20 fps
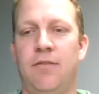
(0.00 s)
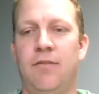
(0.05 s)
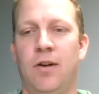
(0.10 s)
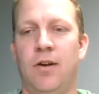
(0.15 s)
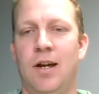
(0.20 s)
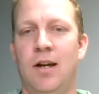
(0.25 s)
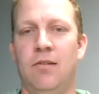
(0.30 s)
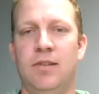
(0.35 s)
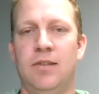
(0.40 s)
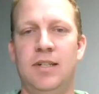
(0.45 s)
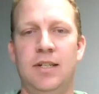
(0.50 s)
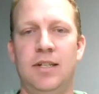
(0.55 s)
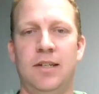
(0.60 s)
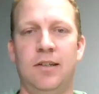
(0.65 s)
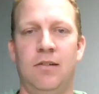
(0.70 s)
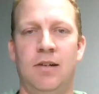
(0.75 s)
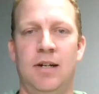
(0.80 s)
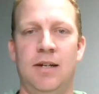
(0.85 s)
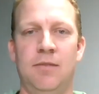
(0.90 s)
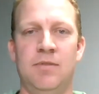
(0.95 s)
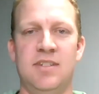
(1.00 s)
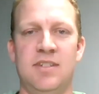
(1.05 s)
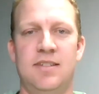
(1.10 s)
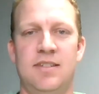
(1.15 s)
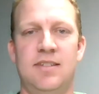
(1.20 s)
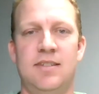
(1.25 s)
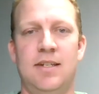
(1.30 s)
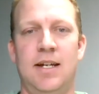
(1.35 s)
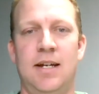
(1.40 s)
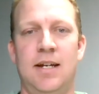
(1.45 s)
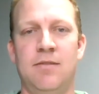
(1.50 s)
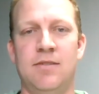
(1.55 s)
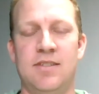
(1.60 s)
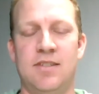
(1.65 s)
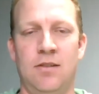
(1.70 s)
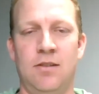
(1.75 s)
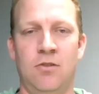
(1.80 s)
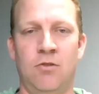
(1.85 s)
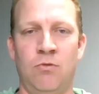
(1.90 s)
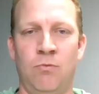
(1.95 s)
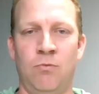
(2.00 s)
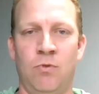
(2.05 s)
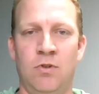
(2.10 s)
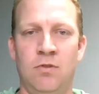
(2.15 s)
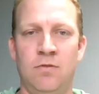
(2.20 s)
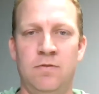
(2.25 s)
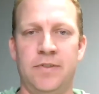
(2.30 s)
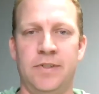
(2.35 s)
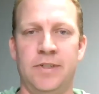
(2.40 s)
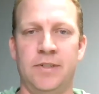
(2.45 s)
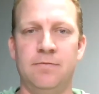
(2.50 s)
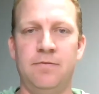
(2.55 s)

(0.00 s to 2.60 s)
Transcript: have around. I was a lone wolf for